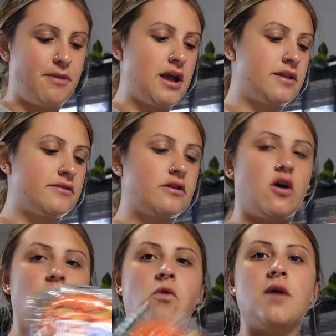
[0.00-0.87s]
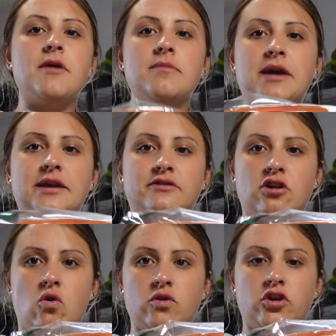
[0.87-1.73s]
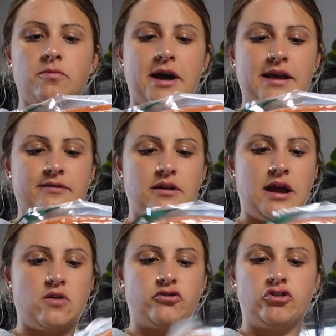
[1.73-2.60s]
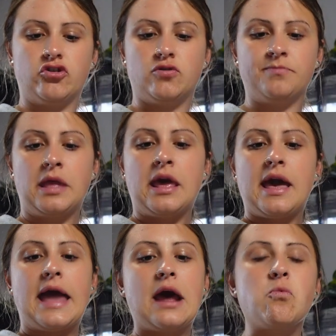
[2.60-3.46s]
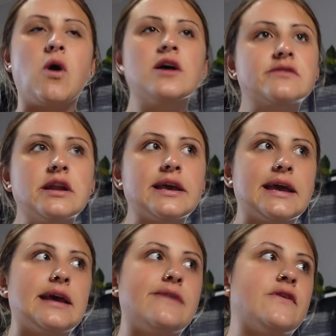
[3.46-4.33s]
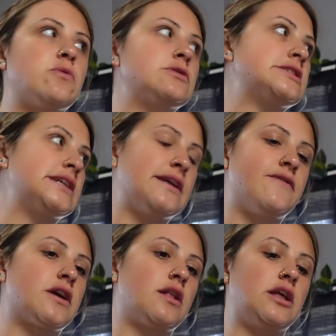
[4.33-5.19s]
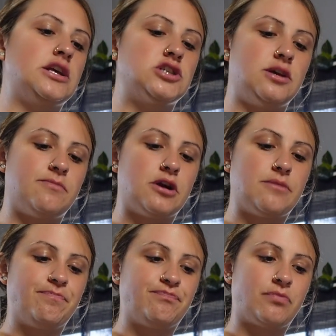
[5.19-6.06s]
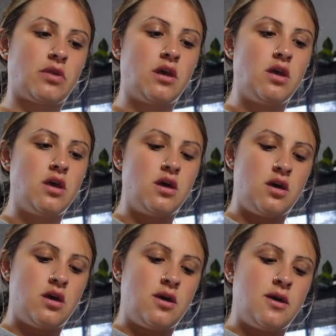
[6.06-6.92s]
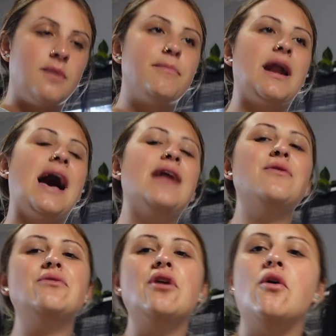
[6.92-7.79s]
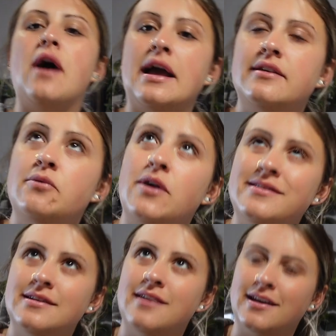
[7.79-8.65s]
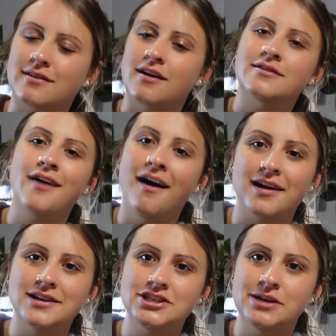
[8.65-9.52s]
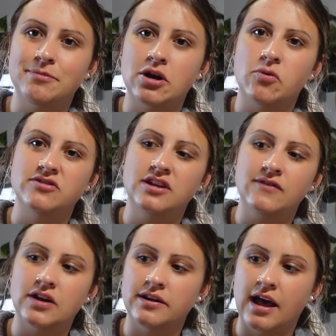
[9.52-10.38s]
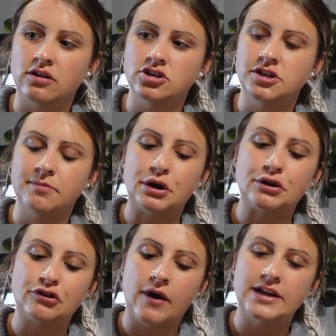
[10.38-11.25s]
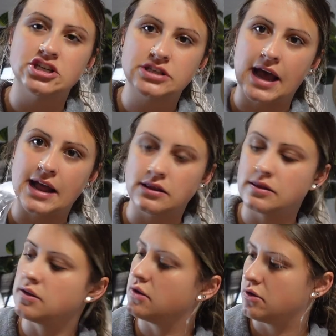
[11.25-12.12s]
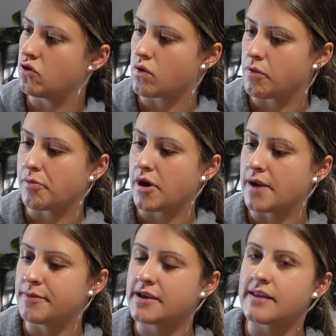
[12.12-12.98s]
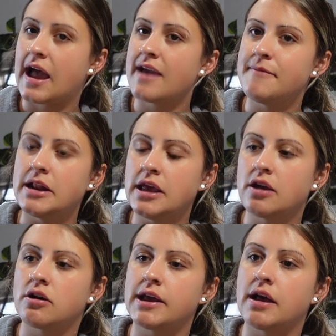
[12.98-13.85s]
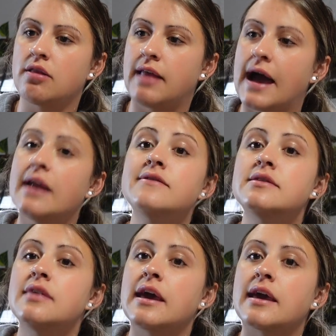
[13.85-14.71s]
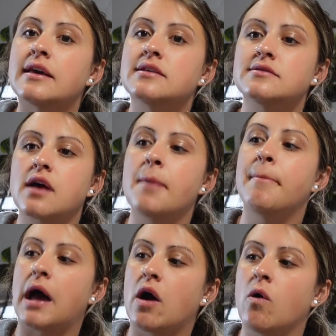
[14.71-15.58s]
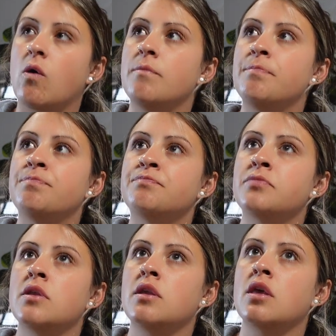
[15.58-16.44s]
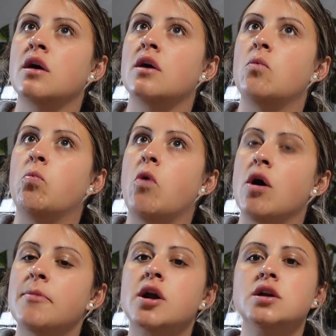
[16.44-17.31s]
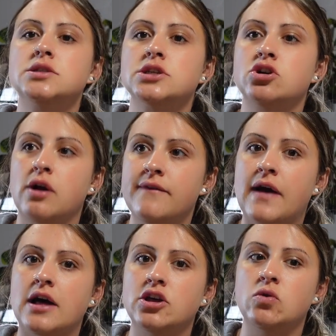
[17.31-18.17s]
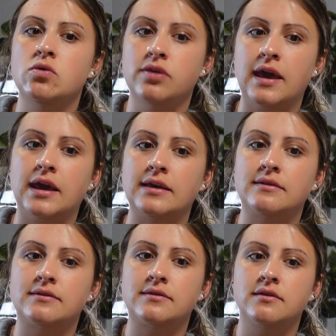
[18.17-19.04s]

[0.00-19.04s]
But, so Walmart makes their own kielbasa now too. And I was going to get it if it was significantly cheaper. But I don't know. I, it wasn't like a ton cheaper. It wasn't even a dollar cheaper. So I just got the normal brand because I've been hearing a lot of things about Walmart, great value things.